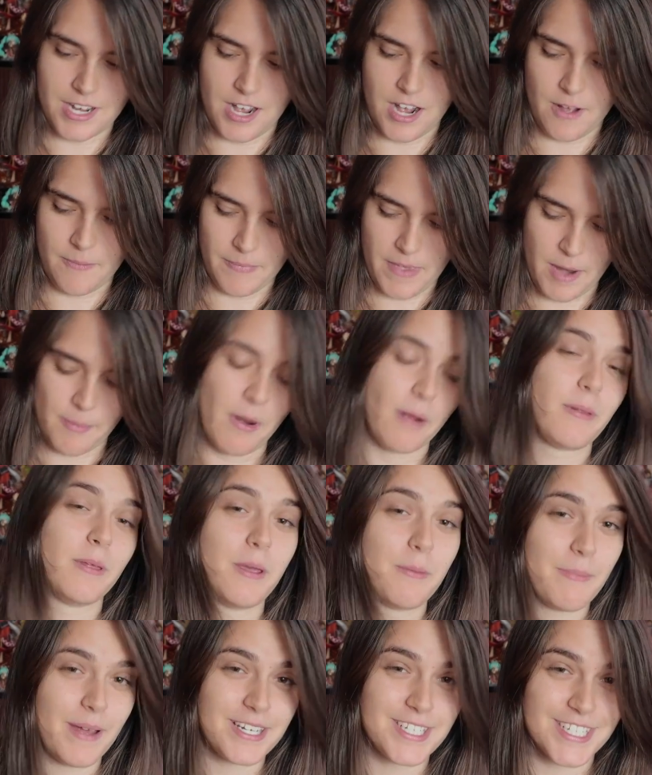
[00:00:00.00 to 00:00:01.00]
I
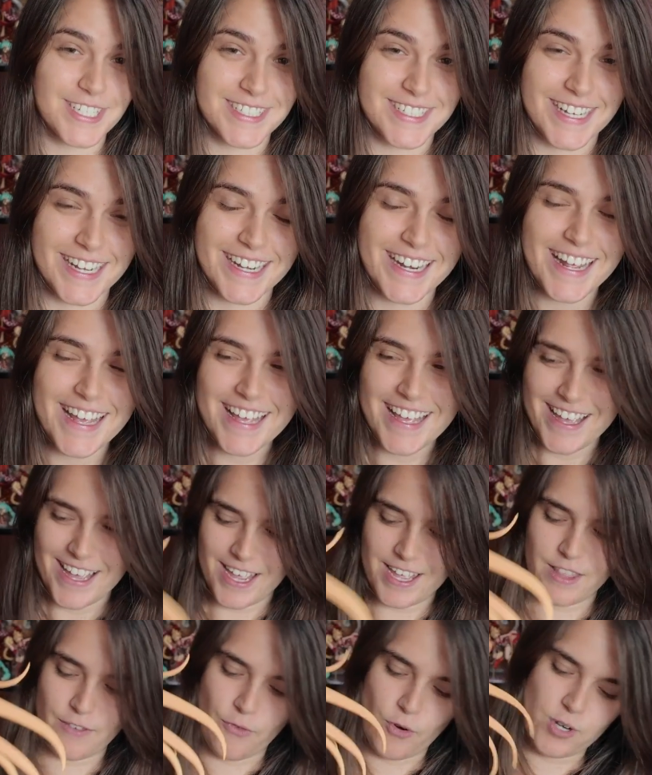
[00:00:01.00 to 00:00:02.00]
probably mentioned it
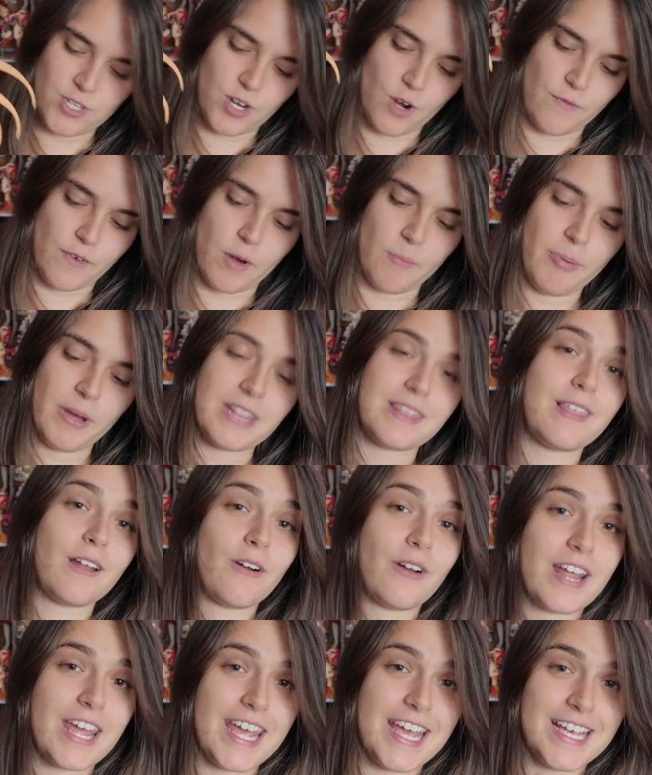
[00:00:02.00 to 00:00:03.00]
in the voiceover, but
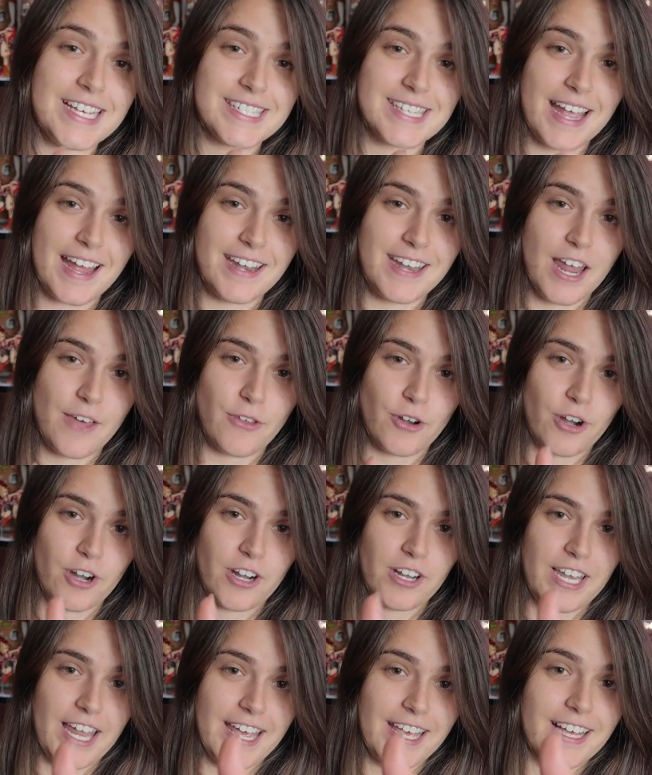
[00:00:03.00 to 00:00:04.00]
there is
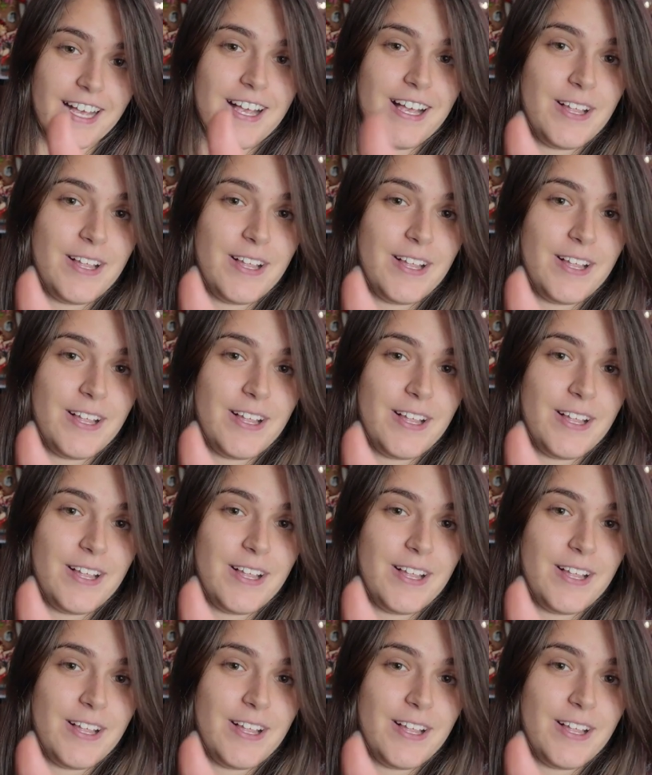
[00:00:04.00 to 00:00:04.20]
another, like,